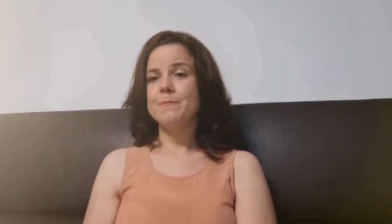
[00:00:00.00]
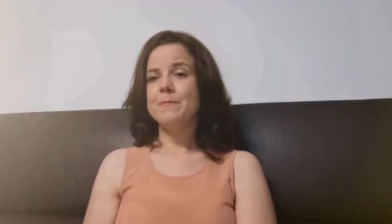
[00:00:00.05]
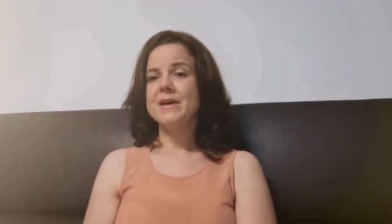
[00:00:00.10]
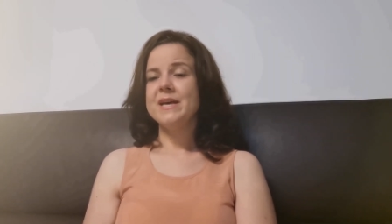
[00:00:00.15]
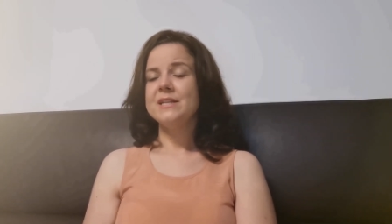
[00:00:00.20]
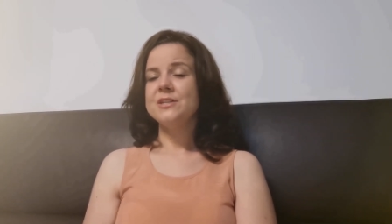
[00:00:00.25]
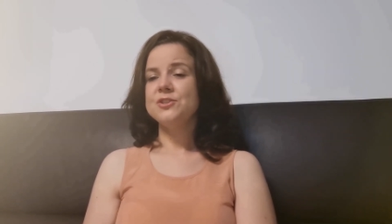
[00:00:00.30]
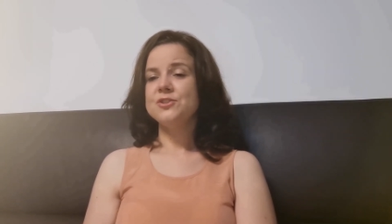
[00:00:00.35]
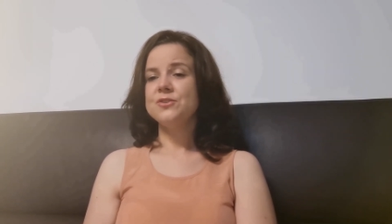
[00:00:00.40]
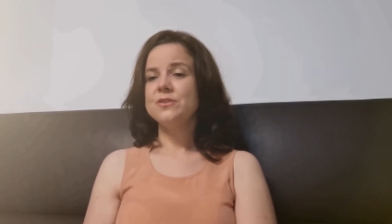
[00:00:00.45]

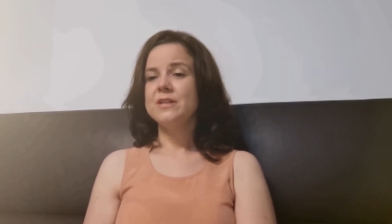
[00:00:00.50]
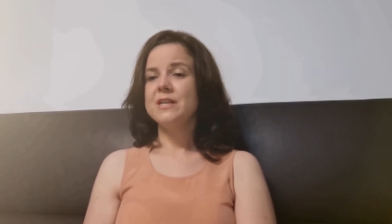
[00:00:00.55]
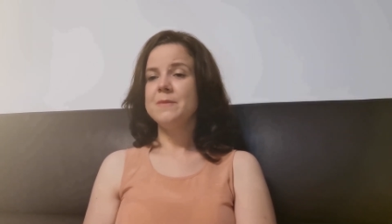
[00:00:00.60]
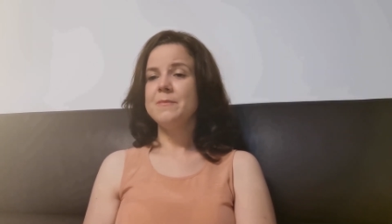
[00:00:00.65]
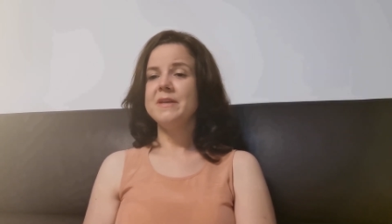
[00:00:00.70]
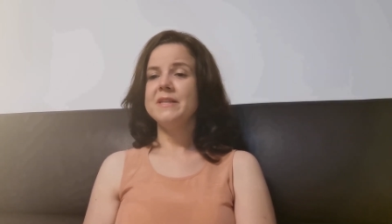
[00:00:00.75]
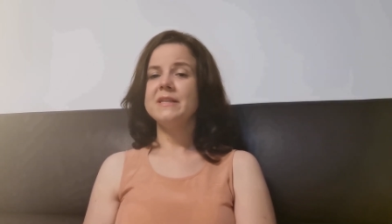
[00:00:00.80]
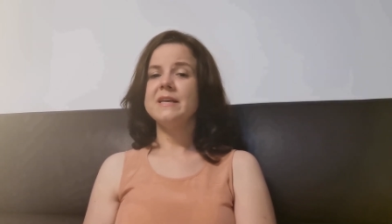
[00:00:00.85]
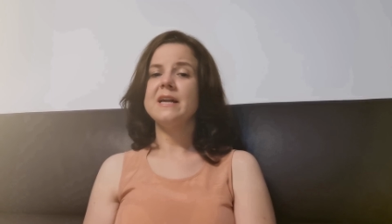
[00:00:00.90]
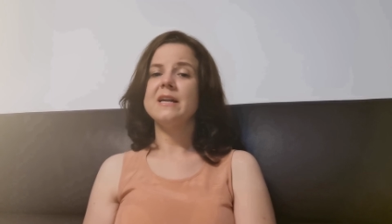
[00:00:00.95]
Men should
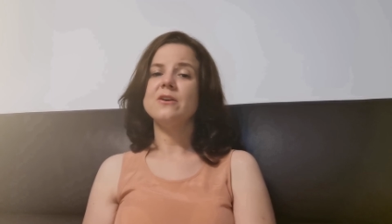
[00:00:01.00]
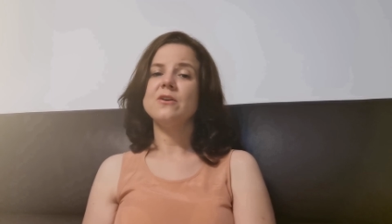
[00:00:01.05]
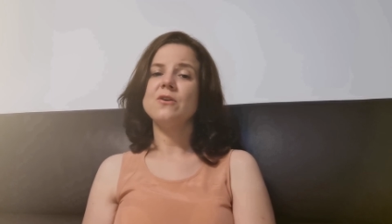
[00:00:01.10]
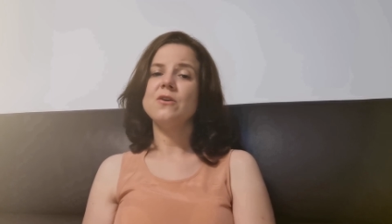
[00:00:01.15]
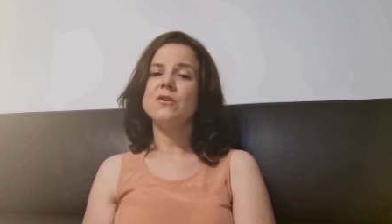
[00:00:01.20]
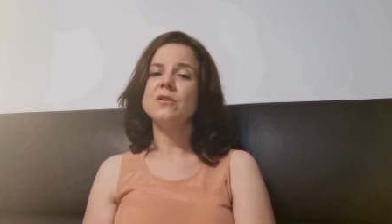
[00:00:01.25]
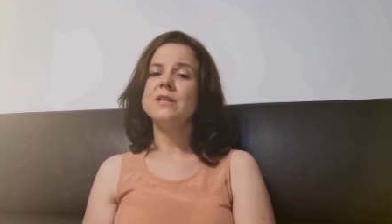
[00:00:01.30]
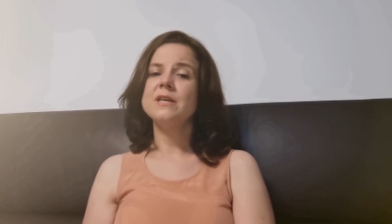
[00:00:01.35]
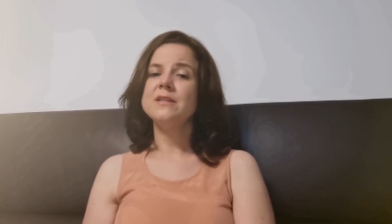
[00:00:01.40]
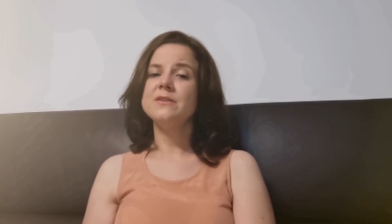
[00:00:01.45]
limit
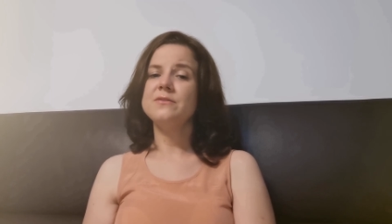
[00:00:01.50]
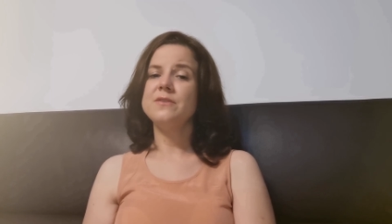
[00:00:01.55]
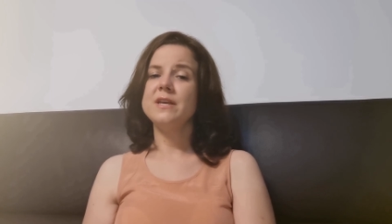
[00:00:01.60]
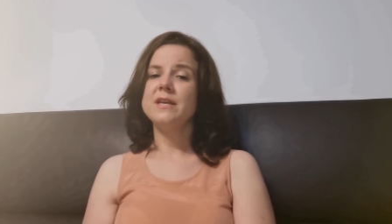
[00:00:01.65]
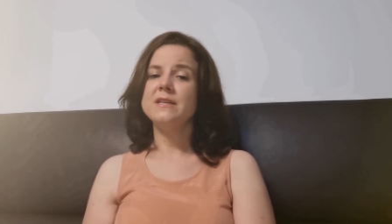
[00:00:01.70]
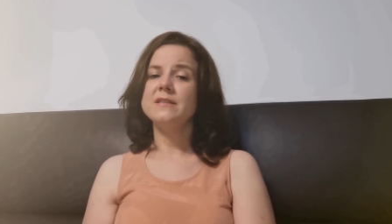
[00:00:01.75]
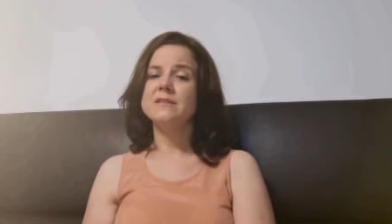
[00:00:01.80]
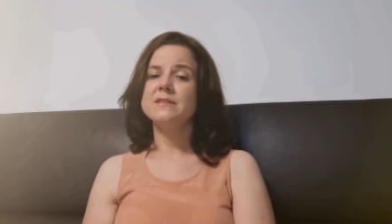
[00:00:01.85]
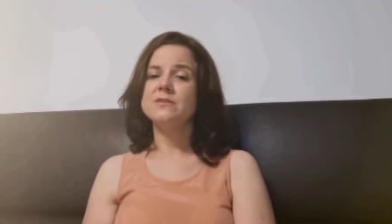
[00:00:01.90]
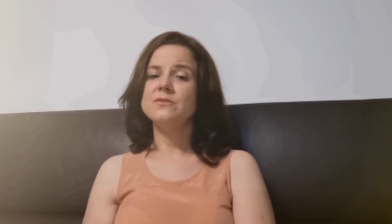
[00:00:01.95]
alcoholic
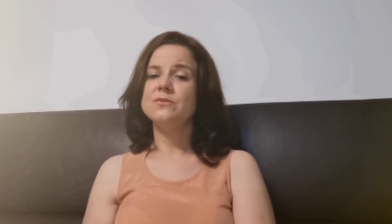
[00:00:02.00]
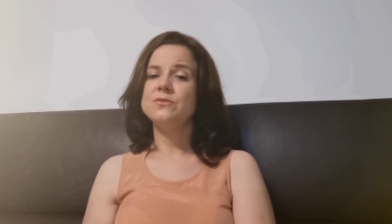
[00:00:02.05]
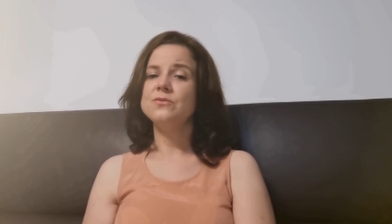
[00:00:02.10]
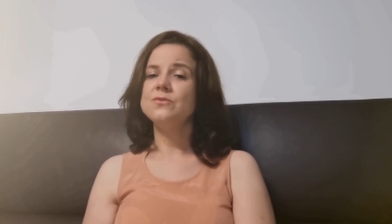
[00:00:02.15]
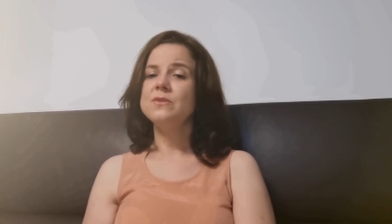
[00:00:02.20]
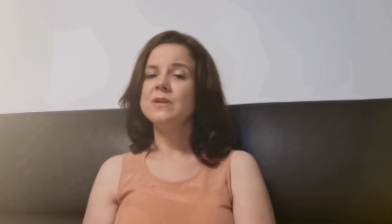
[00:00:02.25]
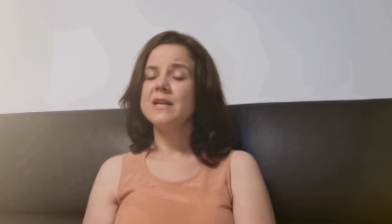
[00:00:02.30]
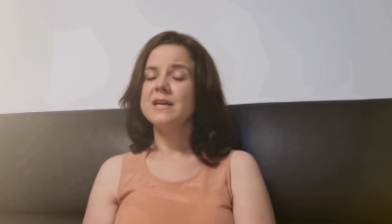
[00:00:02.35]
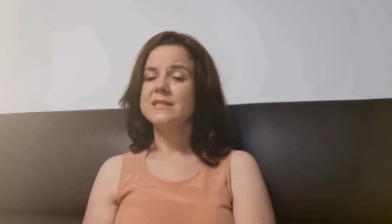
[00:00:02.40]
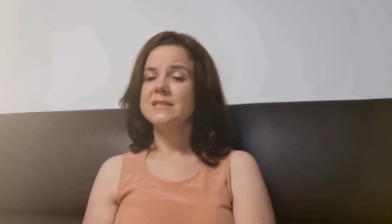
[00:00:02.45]
drinks to
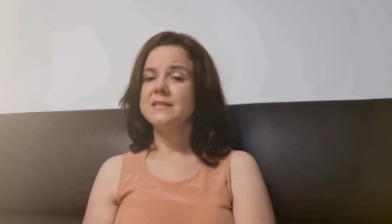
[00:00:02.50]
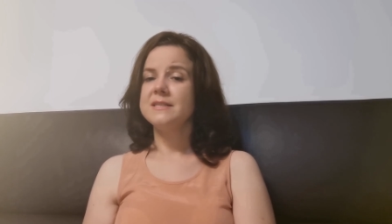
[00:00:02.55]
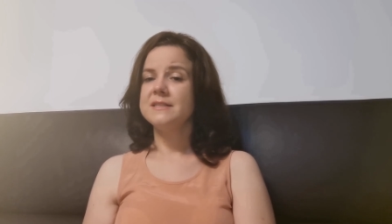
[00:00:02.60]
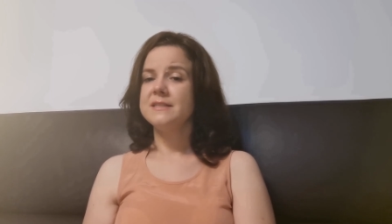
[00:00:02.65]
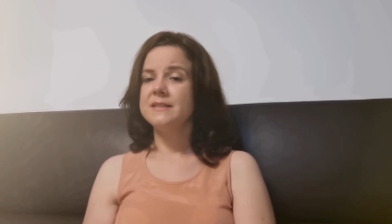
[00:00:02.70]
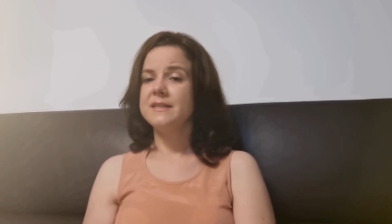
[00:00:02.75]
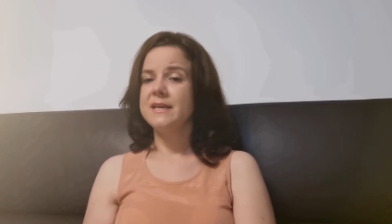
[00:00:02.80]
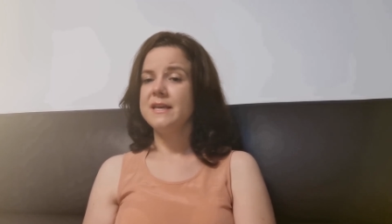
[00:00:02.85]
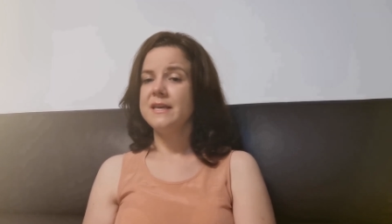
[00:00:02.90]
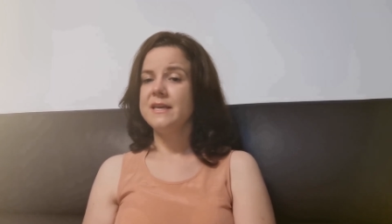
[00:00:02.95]
two
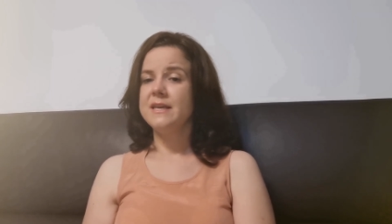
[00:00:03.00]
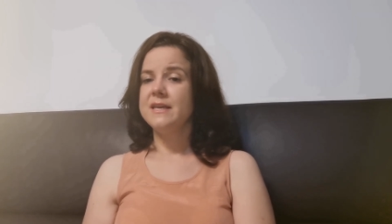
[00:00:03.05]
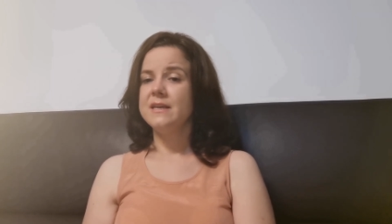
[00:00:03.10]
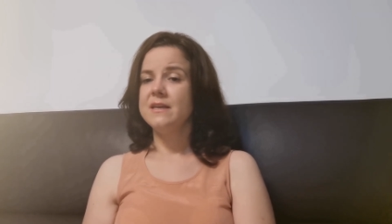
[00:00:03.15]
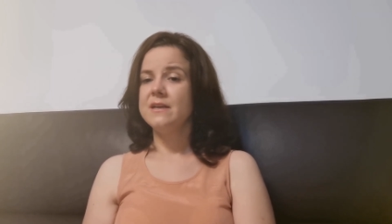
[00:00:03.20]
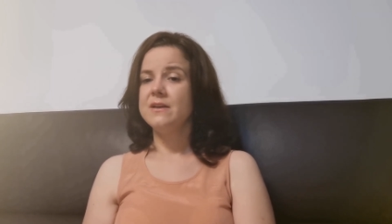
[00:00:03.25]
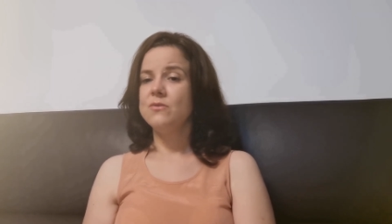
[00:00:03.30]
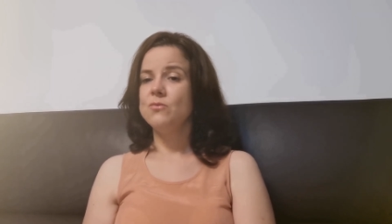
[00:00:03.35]
glasses a day,